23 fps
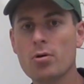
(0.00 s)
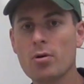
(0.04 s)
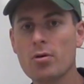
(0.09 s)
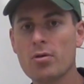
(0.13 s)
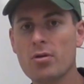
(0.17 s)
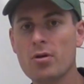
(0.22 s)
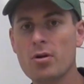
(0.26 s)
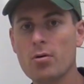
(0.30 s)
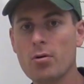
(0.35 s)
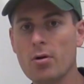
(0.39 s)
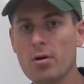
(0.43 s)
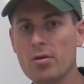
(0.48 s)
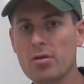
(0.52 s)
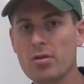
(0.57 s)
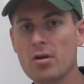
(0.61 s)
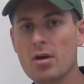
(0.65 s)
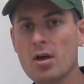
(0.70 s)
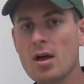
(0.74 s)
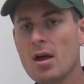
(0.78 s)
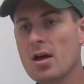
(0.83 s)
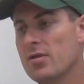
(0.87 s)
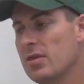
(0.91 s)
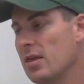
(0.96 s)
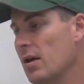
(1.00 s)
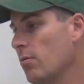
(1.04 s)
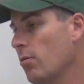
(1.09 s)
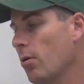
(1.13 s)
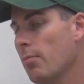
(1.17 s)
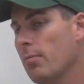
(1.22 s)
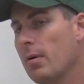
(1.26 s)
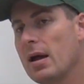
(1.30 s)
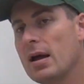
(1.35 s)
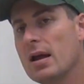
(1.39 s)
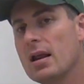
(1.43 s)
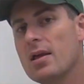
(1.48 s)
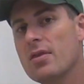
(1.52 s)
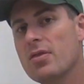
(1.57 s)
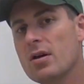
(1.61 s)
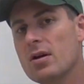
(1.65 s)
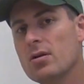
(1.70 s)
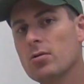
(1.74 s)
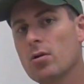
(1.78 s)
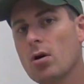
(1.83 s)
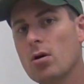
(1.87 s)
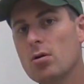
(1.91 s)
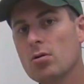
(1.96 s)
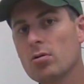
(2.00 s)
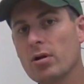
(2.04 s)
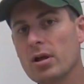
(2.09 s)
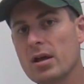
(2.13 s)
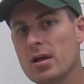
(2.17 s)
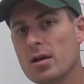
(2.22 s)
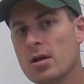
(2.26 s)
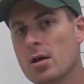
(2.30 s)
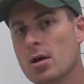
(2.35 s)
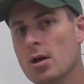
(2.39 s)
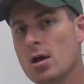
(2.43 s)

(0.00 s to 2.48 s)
the North. They weren't buying anything locally.